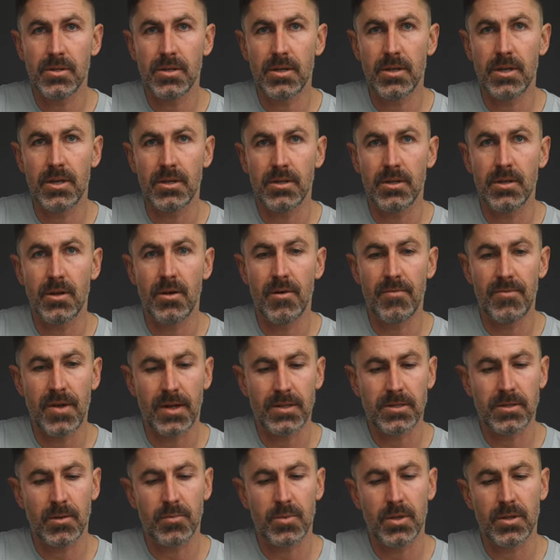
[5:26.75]
And, you know, if
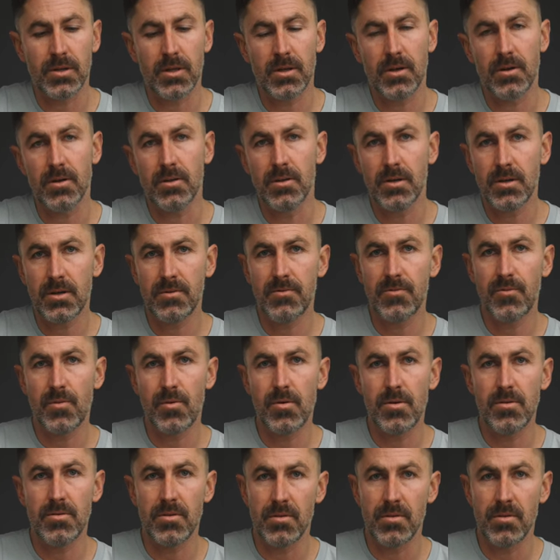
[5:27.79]
that's something that you're looking for,